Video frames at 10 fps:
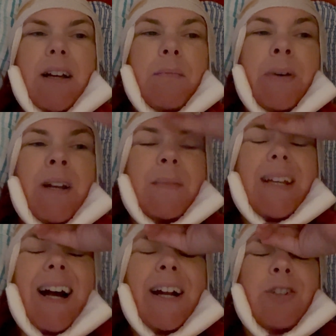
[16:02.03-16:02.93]
but I'm
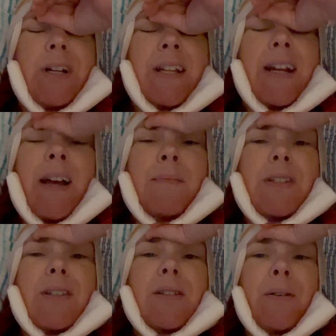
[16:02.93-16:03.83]
dehydrated. I'm
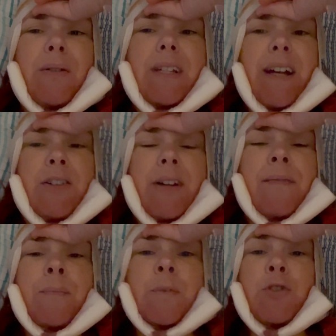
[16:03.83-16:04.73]
so dehydrated.
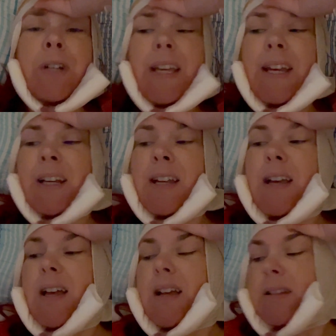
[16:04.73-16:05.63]
I'm drinking,
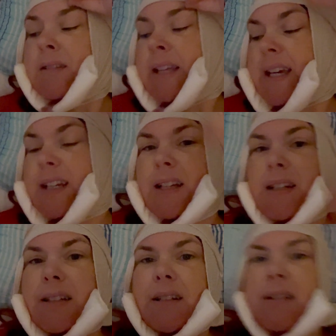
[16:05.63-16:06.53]
like,
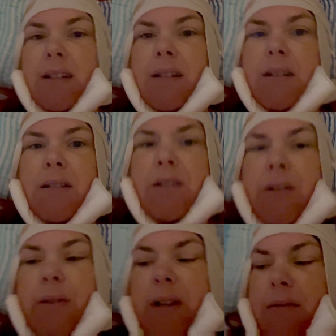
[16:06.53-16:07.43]
I'll
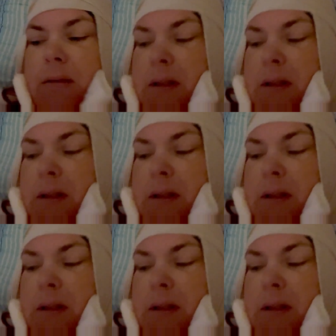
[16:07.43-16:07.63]
show you.